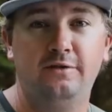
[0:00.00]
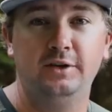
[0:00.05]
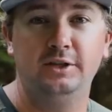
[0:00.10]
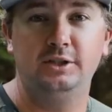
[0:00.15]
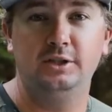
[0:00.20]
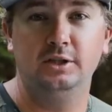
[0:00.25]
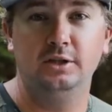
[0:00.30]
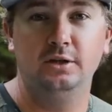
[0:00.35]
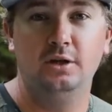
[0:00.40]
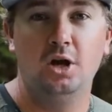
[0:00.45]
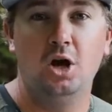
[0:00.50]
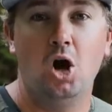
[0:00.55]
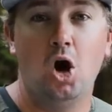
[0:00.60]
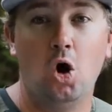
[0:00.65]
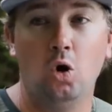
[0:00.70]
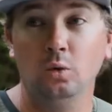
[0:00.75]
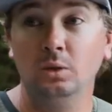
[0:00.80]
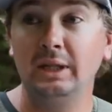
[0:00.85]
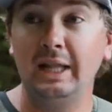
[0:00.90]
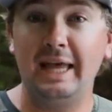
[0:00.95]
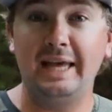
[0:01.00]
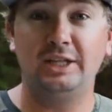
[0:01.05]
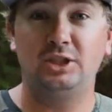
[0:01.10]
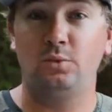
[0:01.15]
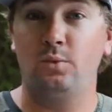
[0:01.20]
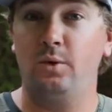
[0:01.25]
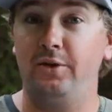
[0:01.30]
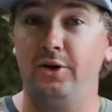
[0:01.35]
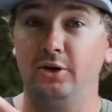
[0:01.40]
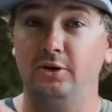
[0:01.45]
fishing on
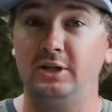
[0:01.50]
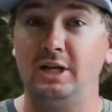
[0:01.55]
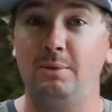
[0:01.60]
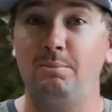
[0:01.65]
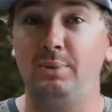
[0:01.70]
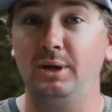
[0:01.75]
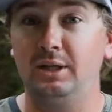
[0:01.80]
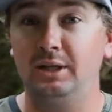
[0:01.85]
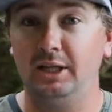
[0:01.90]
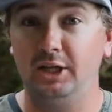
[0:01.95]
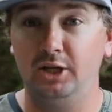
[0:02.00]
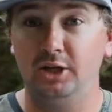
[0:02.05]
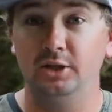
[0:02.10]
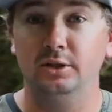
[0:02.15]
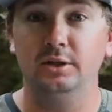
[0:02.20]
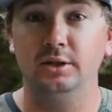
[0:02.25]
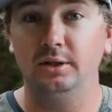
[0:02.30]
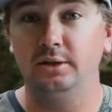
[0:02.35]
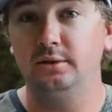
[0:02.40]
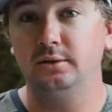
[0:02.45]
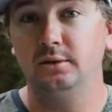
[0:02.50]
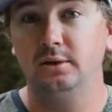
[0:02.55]
lakes where they're typically good.